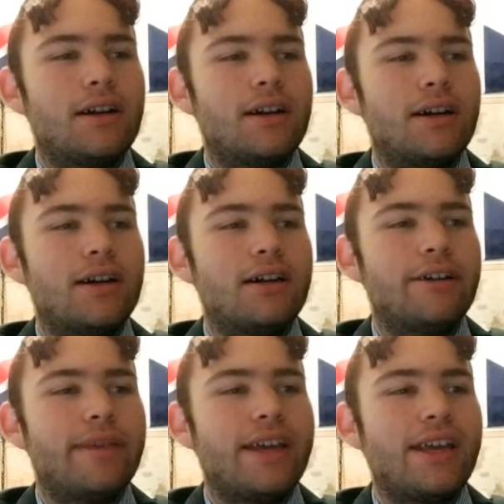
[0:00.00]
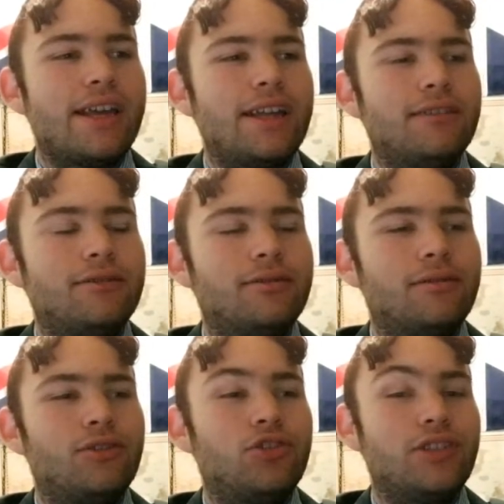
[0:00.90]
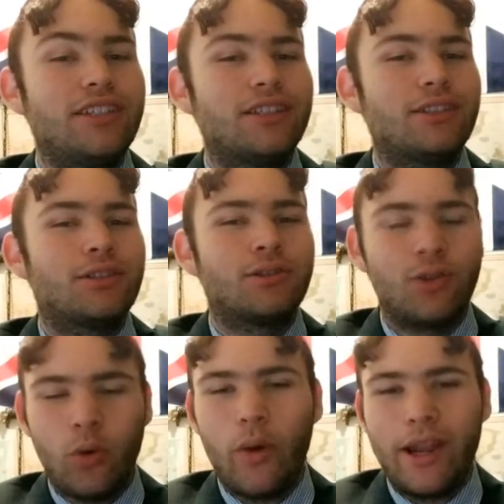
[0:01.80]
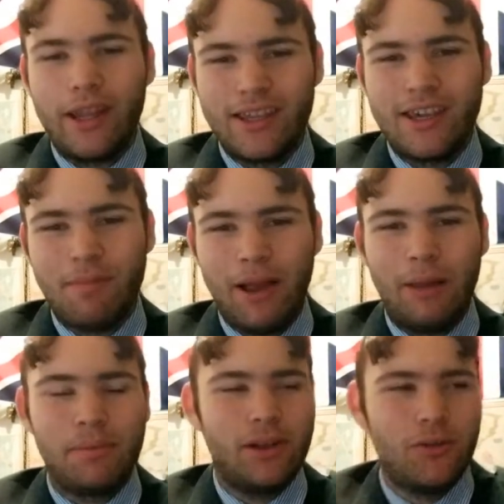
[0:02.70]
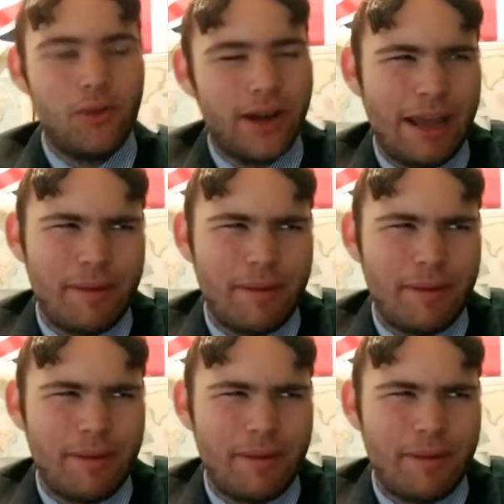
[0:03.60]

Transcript: Um, and she is quite the popular one.